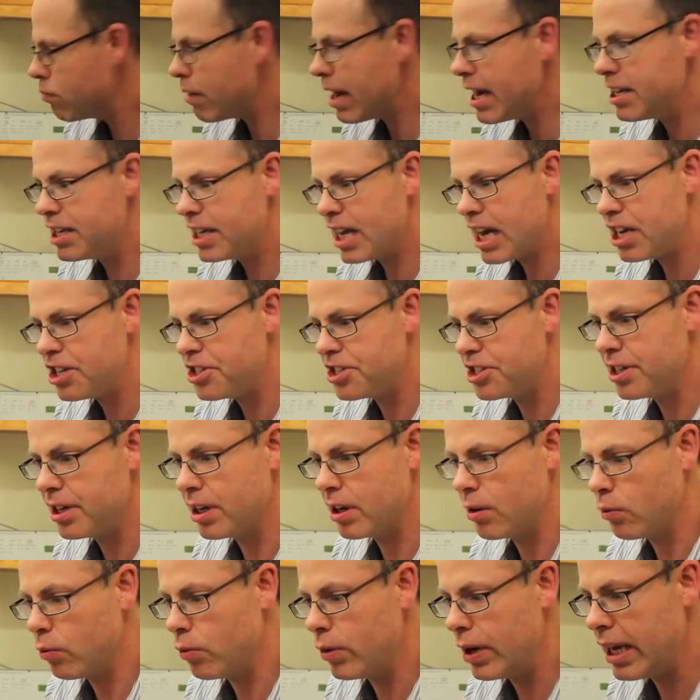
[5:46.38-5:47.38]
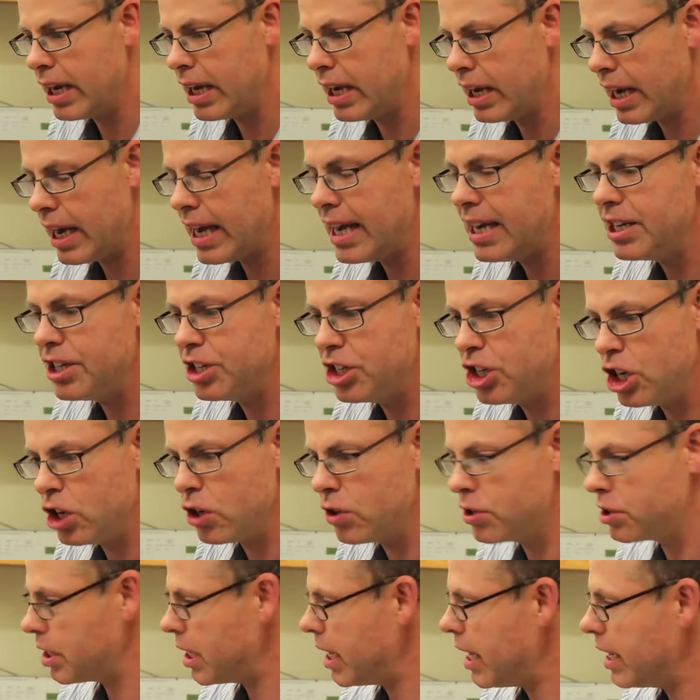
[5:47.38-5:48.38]
radiation that we
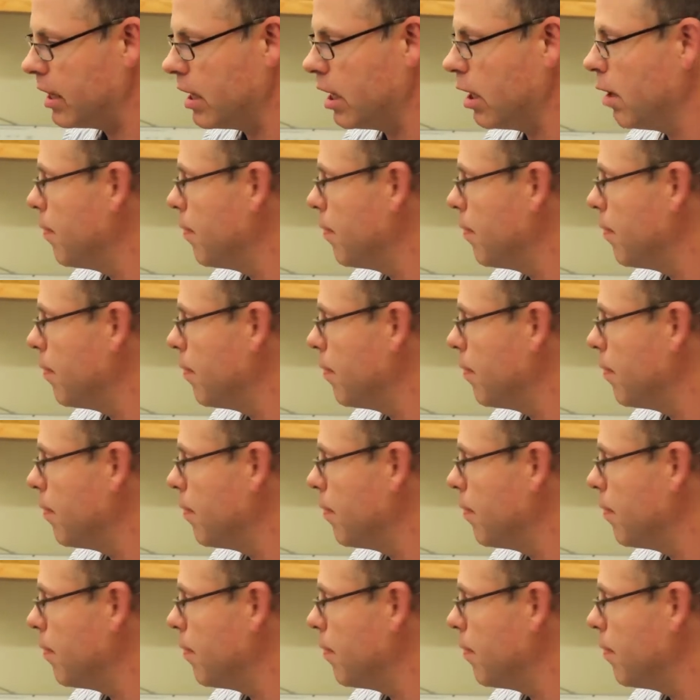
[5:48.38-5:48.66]
induce in the